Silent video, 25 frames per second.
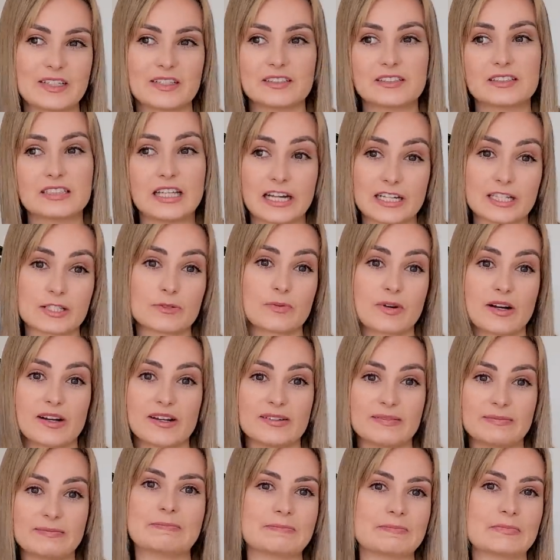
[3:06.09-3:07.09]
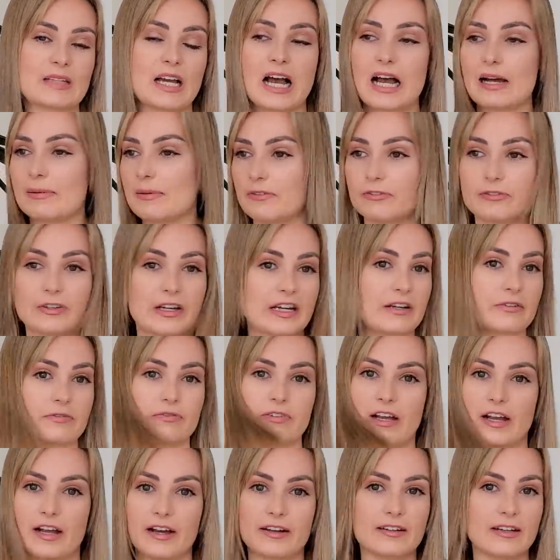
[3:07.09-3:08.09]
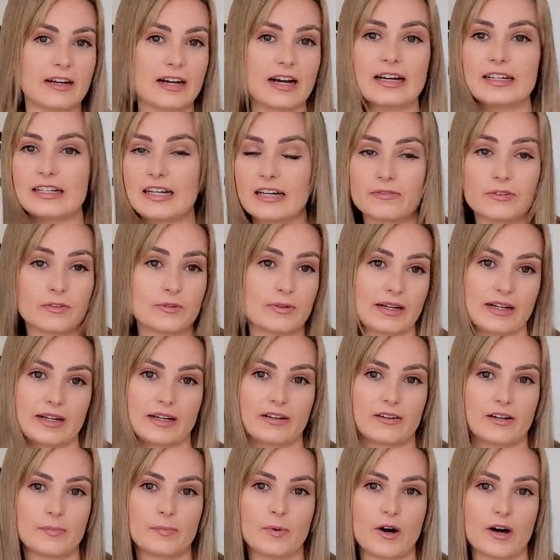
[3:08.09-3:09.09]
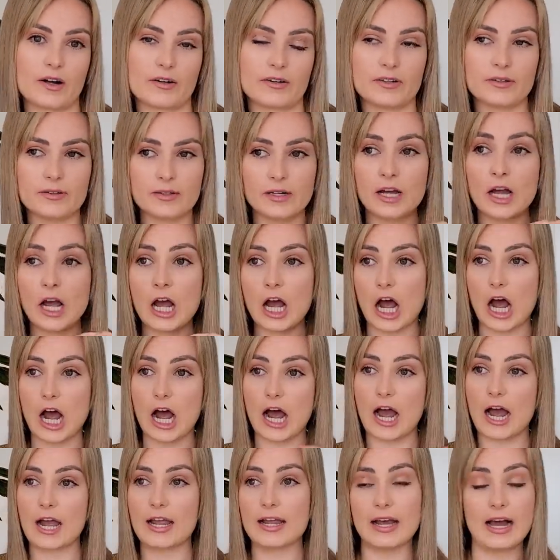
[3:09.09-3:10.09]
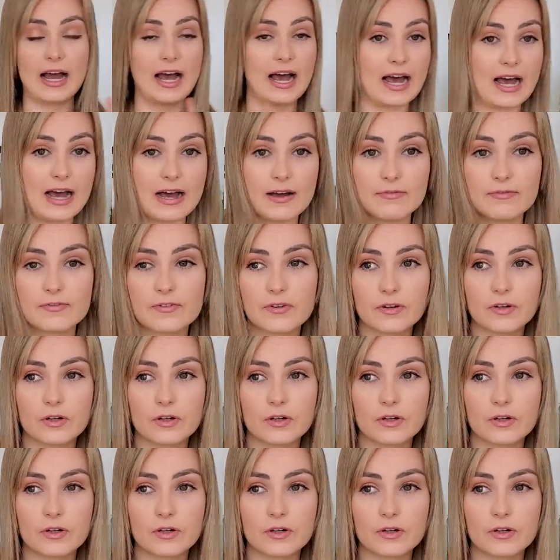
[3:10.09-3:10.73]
That's right. I'm a fake fan. I never read Harry Potter. I have